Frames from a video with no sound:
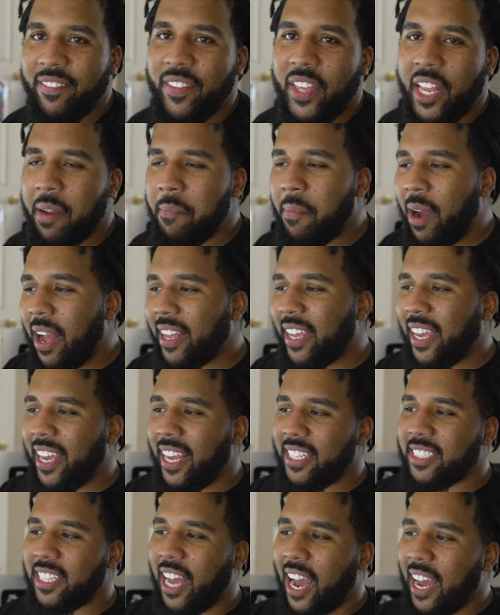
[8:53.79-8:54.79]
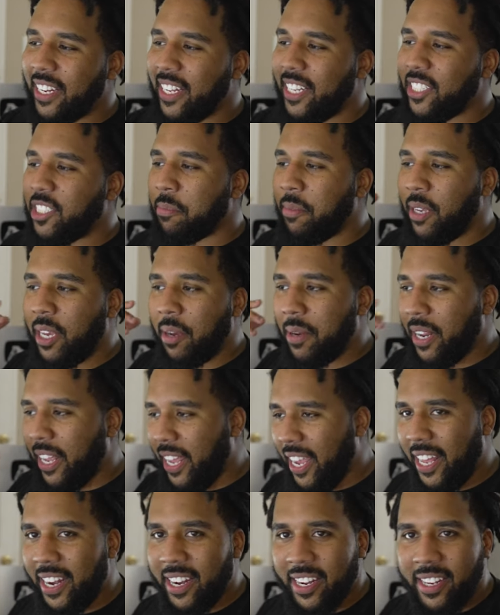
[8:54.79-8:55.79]
And in my case, I need to be able to
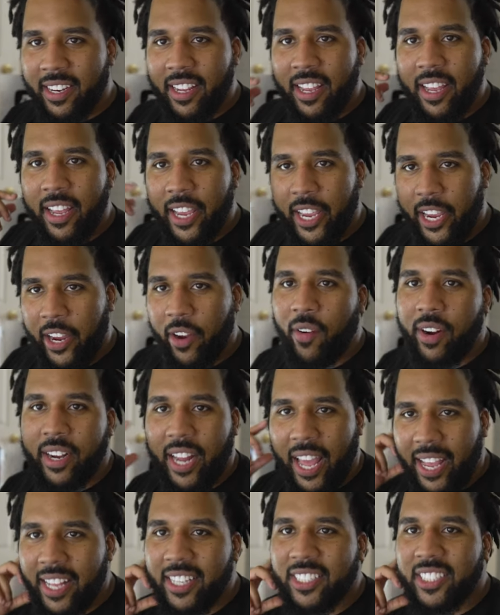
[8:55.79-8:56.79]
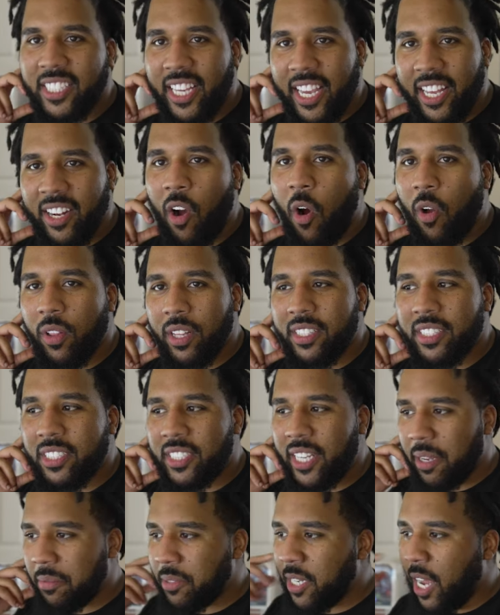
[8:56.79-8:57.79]
hit it hear it, and see it all at the
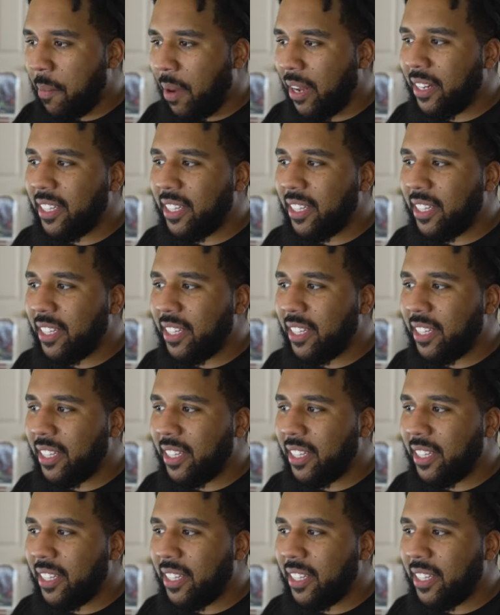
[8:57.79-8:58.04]
same time.